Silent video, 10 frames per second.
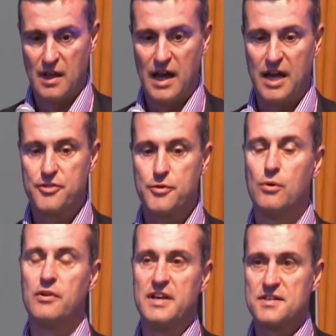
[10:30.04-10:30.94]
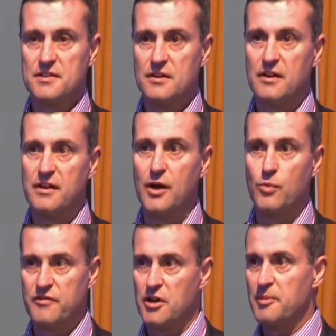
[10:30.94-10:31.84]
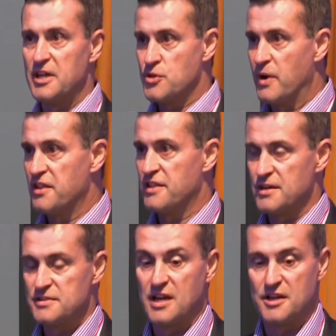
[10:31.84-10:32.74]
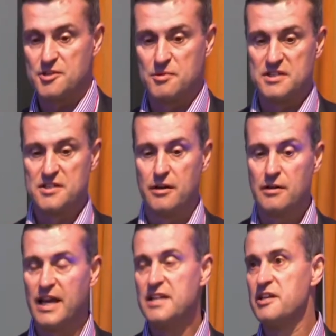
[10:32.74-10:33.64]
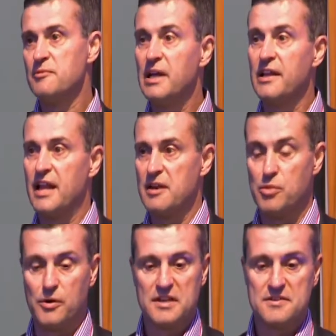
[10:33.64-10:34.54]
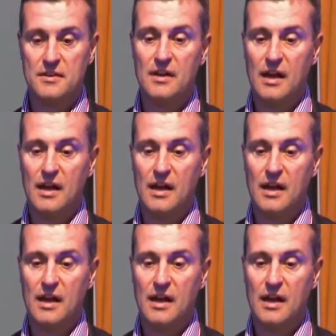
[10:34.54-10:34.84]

And through all this, we've got about 20,000 customers in total, 18 million endpoints,